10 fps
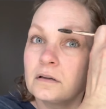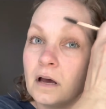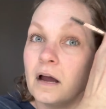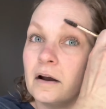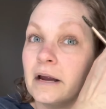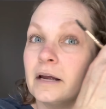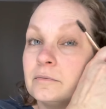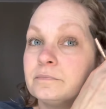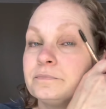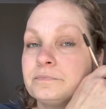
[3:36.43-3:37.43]
All right.
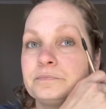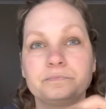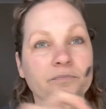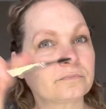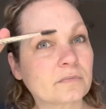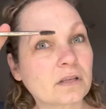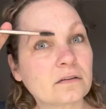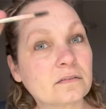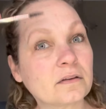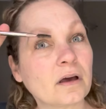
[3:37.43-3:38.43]

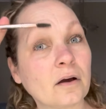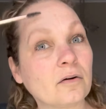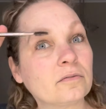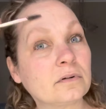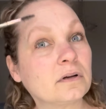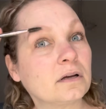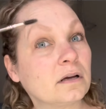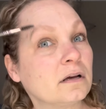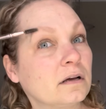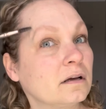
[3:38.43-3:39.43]
So
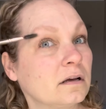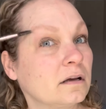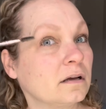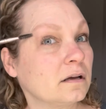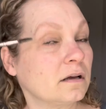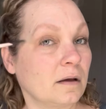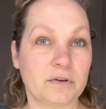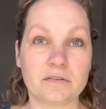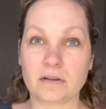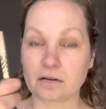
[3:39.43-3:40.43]
I'm
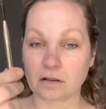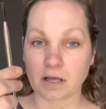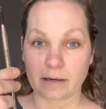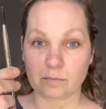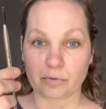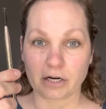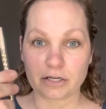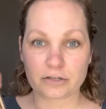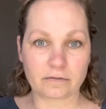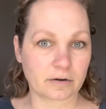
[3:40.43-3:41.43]
using the line
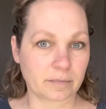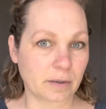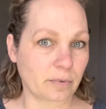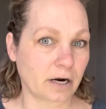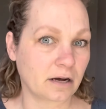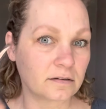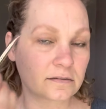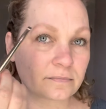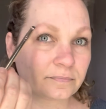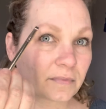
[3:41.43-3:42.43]
brush for my brows,
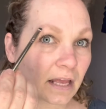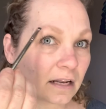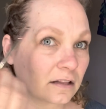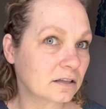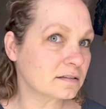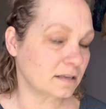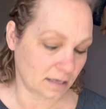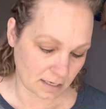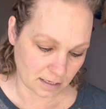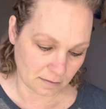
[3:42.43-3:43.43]
and it looks like
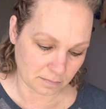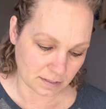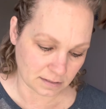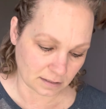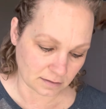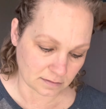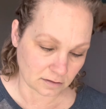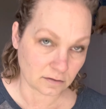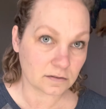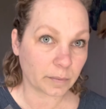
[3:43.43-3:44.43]
I keep missing this
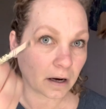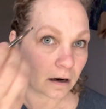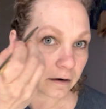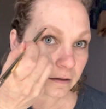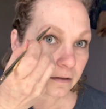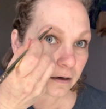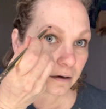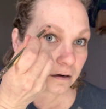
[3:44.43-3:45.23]
little spot right there